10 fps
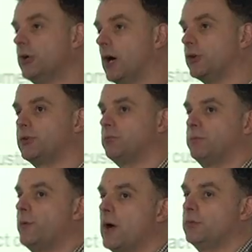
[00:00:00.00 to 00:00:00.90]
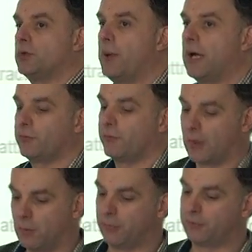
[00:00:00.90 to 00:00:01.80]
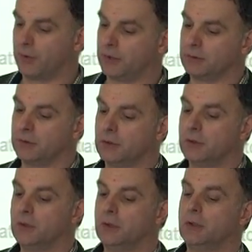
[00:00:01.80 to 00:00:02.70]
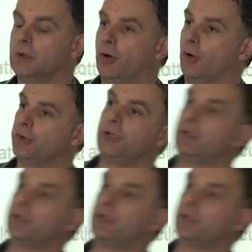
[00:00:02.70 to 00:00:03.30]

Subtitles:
charge £500 for that website, or you